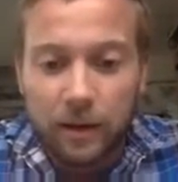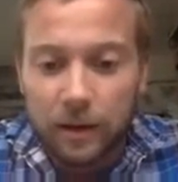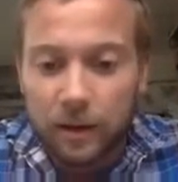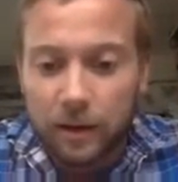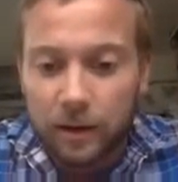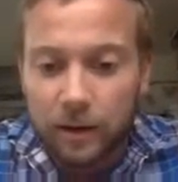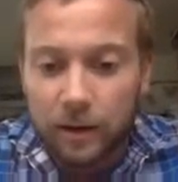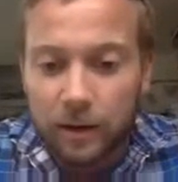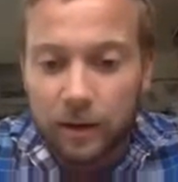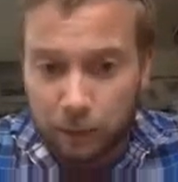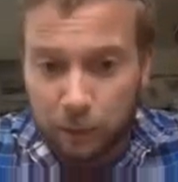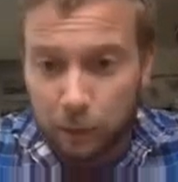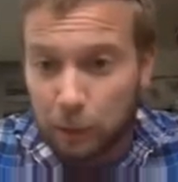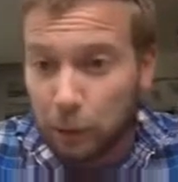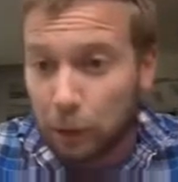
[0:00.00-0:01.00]
this might
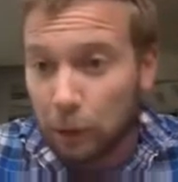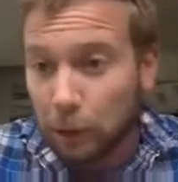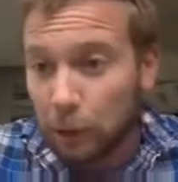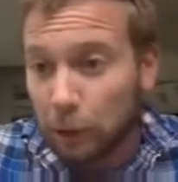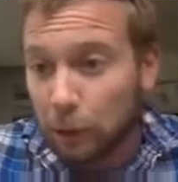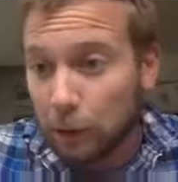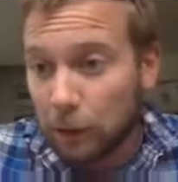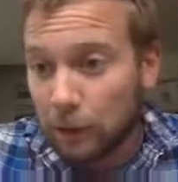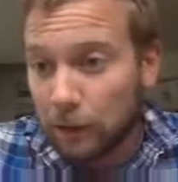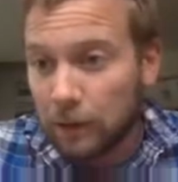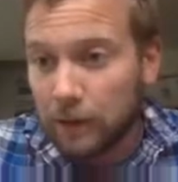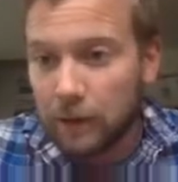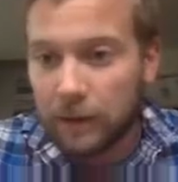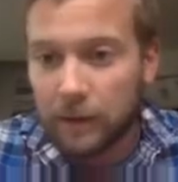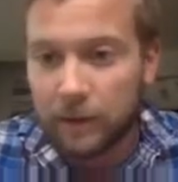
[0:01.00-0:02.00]
be, I'll zoom in on this a
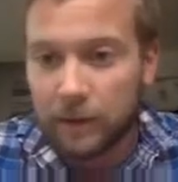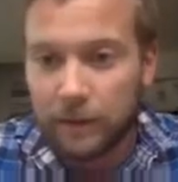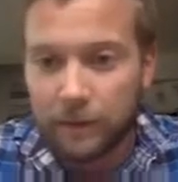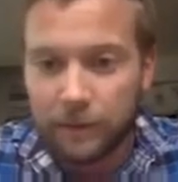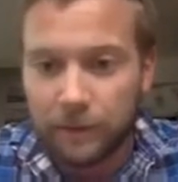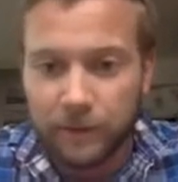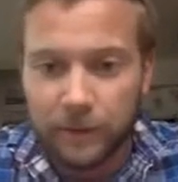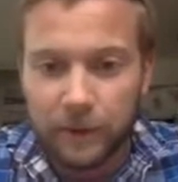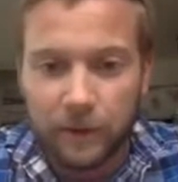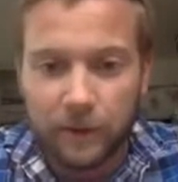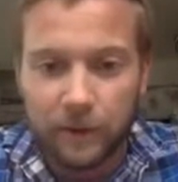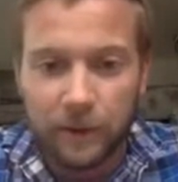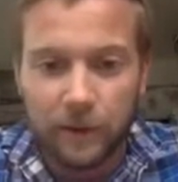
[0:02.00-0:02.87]
little bit.